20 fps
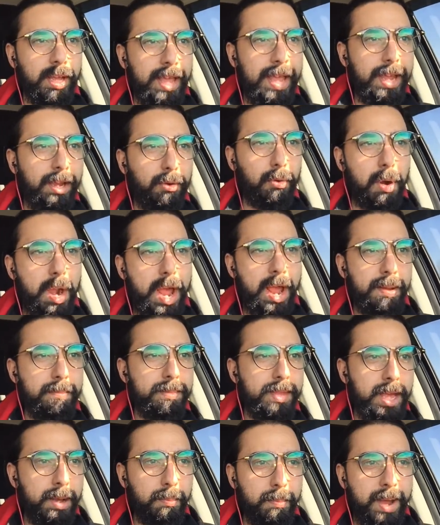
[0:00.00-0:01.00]
a
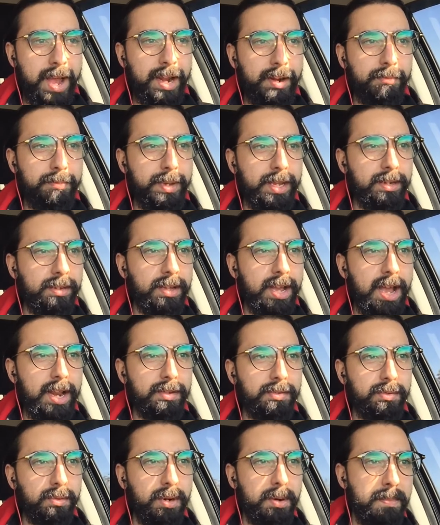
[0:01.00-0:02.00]
crime that might have been
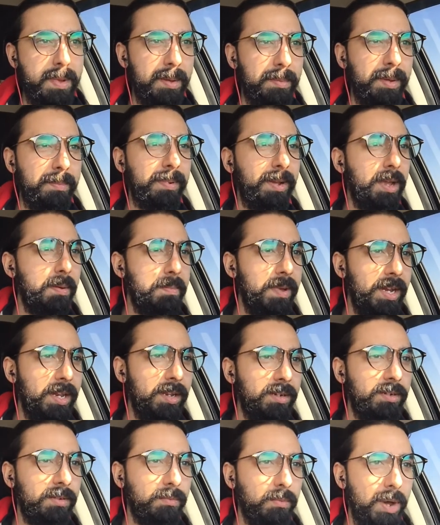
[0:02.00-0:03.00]
kind of, sort of, maybe
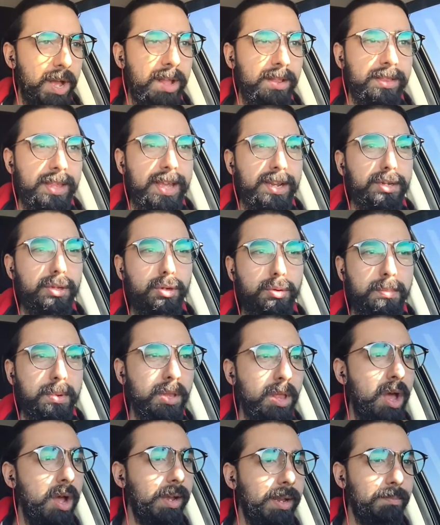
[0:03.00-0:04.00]
committed? Well, then you
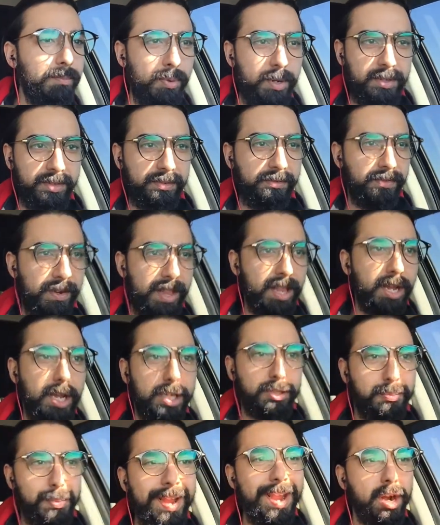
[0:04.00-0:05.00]
belong in prison, fella,
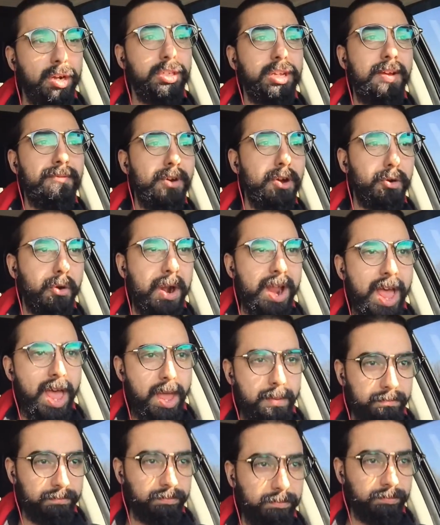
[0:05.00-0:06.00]
because we are tough on crime.